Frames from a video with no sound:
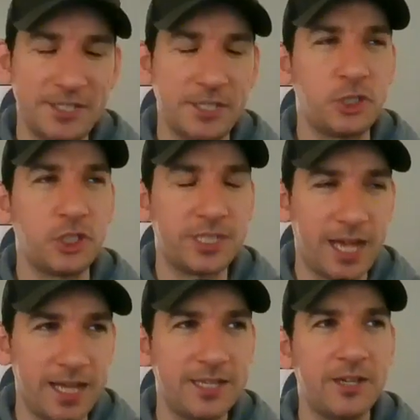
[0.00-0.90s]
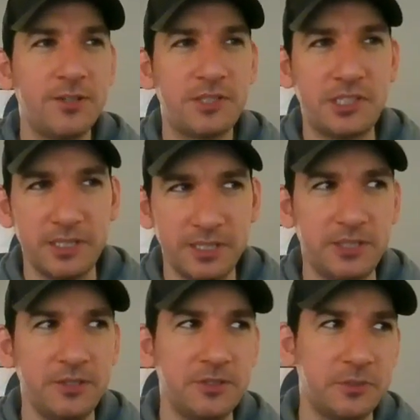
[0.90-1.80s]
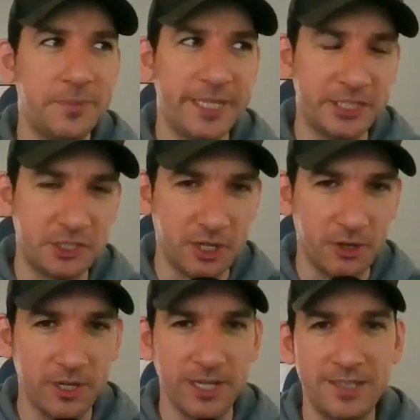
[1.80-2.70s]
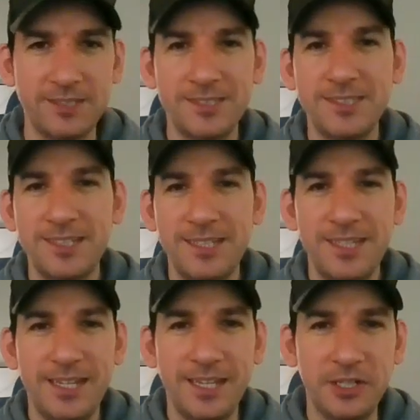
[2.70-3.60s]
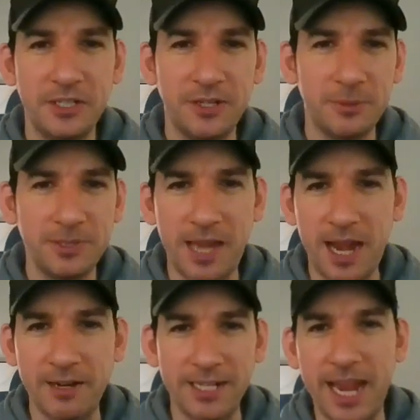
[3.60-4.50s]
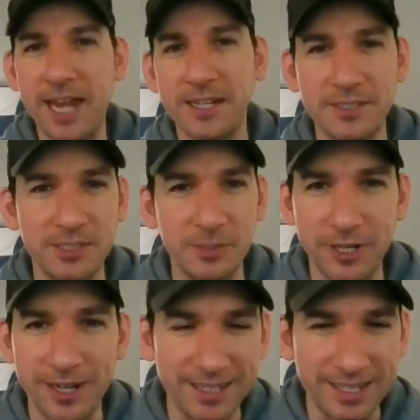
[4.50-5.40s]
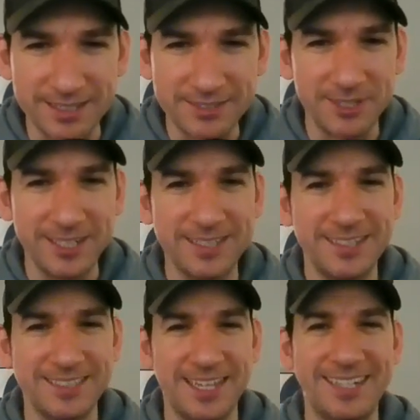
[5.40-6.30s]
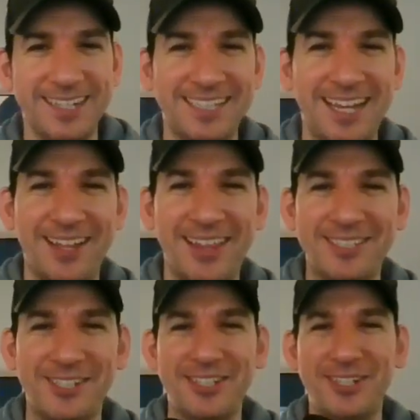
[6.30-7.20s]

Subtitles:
So Chicago, Syracuse, Minnesota, and you're going to retire in Canada somewhere, I guess, right? Is that how that's going to